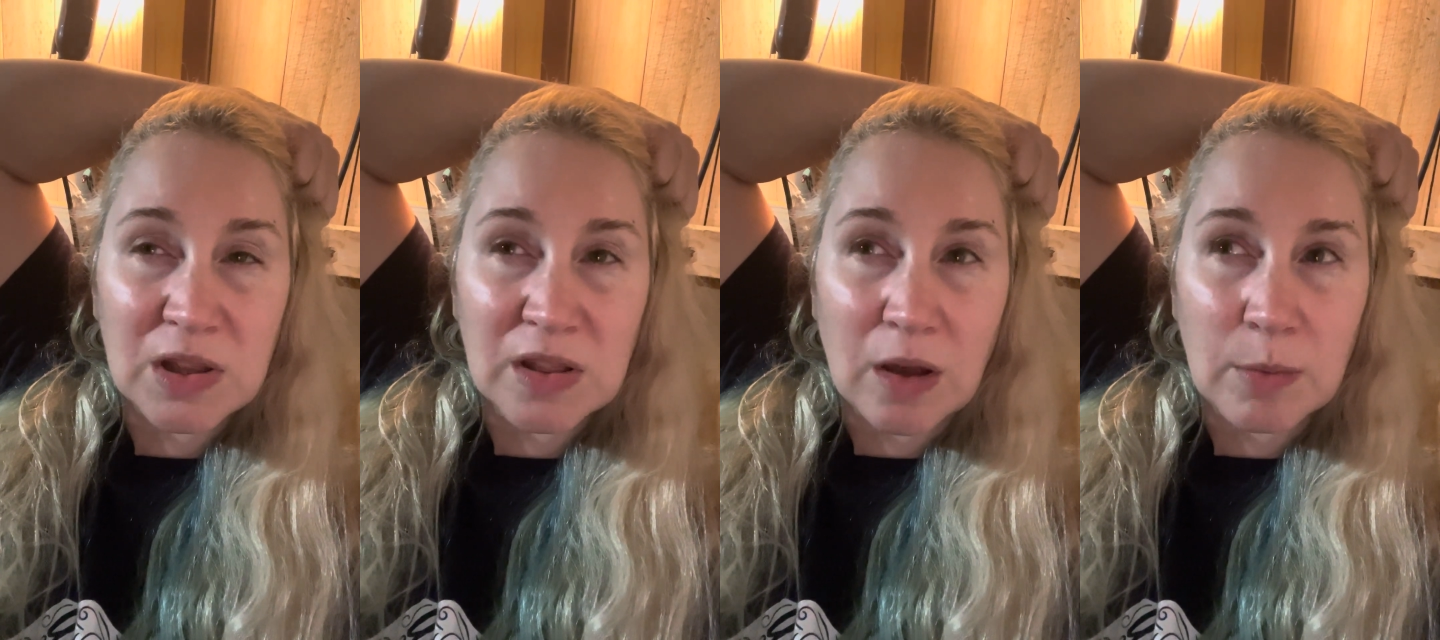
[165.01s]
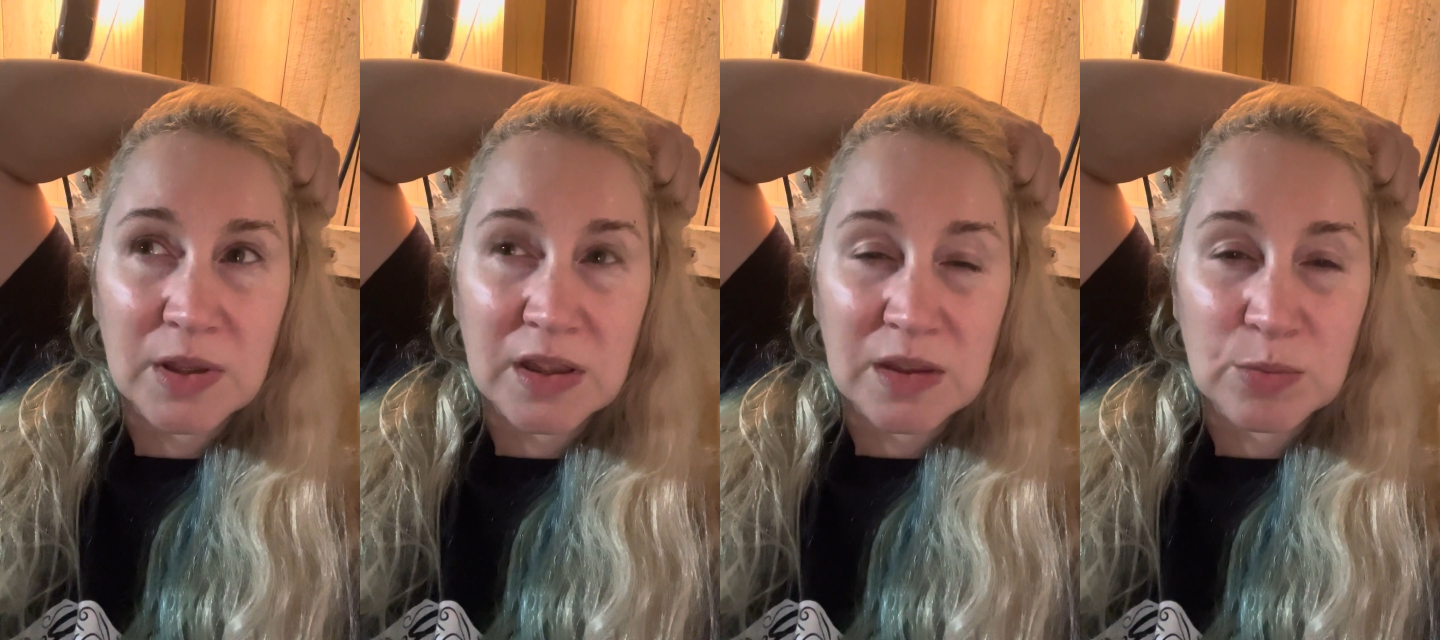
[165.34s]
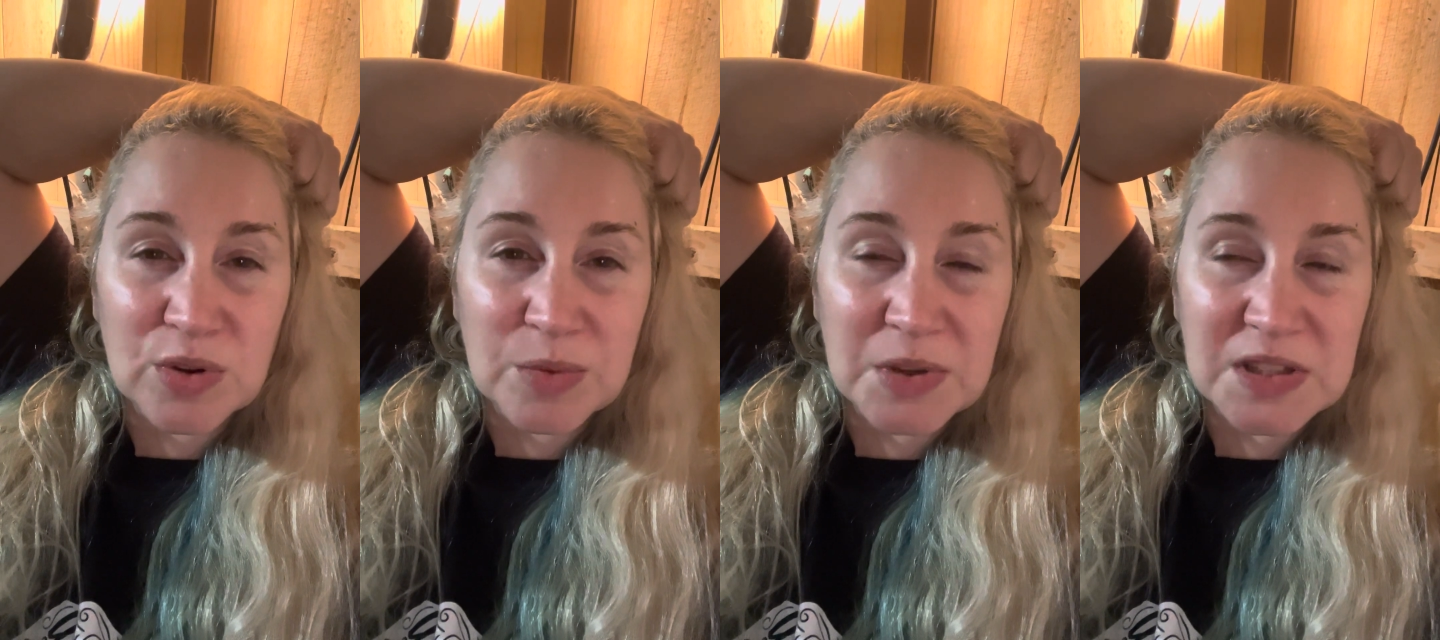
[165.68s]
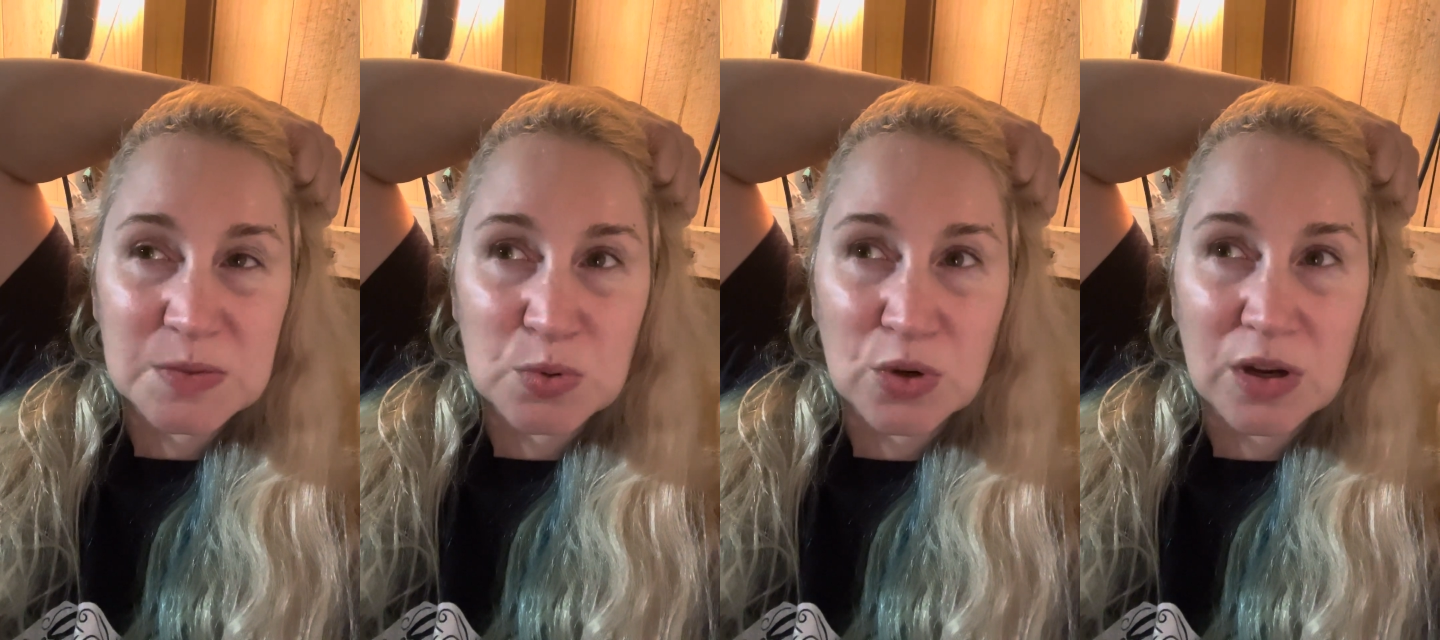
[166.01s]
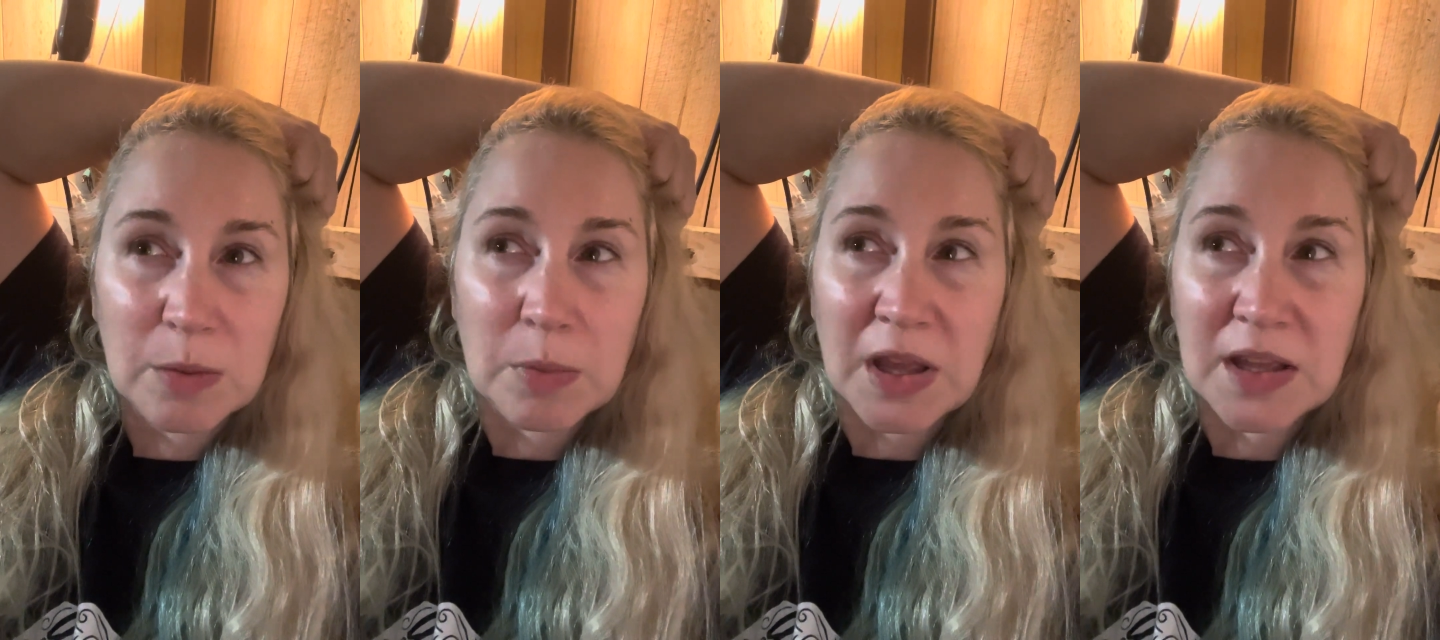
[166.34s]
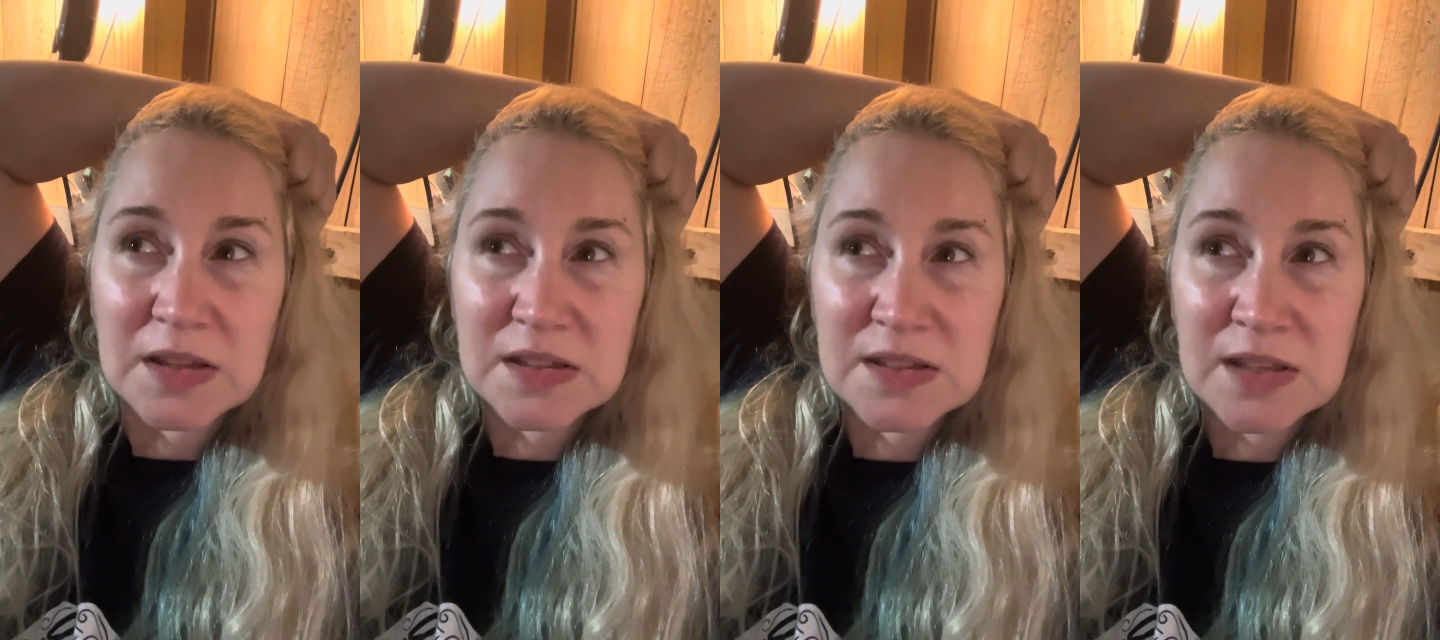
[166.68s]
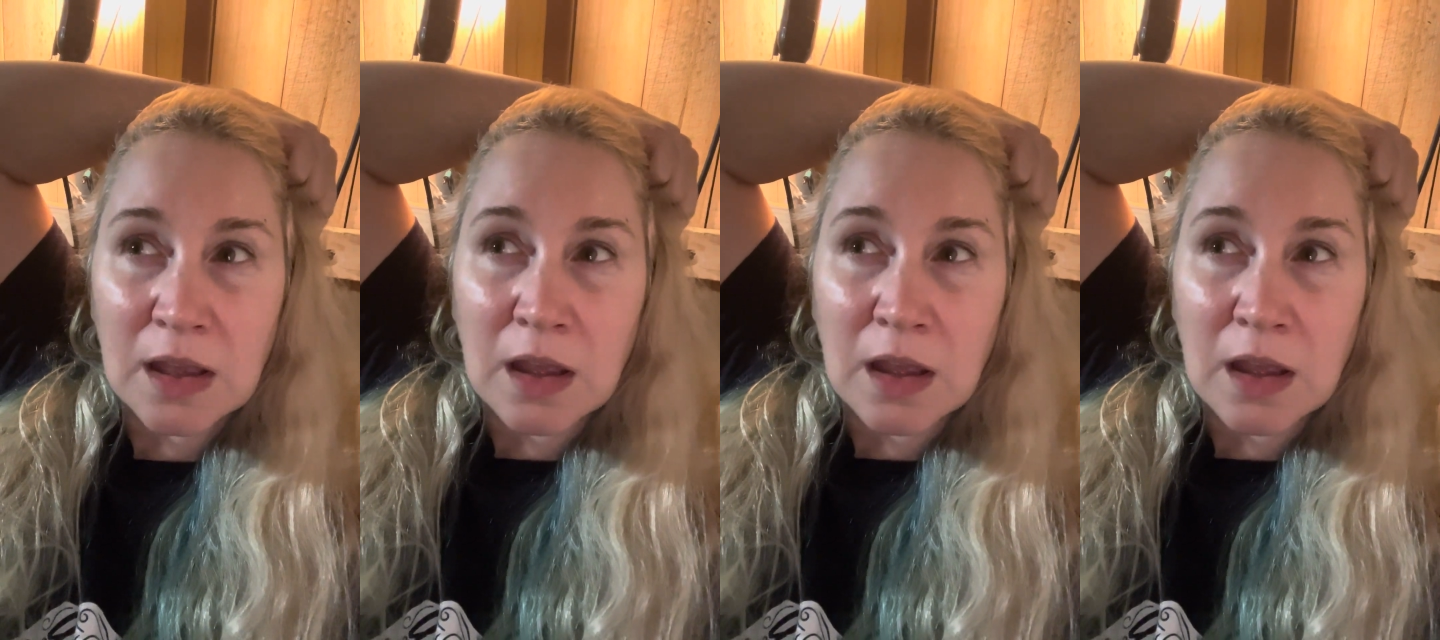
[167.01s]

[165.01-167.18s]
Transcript: Lobby in the premix pouring paints.